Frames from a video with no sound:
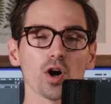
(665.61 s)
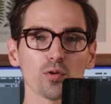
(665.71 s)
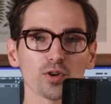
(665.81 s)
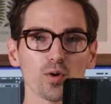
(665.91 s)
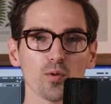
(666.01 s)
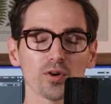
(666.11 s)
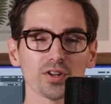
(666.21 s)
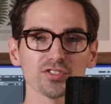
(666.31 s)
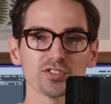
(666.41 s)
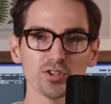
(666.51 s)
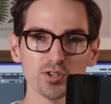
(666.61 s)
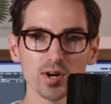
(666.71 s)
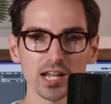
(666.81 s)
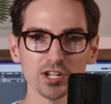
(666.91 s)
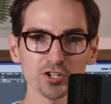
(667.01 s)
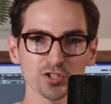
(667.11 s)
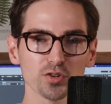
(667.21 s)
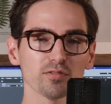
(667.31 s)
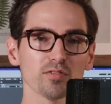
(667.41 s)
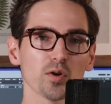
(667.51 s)
I'll record two
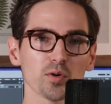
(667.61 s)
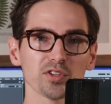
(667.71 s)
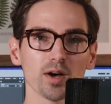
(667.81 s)
additional vocal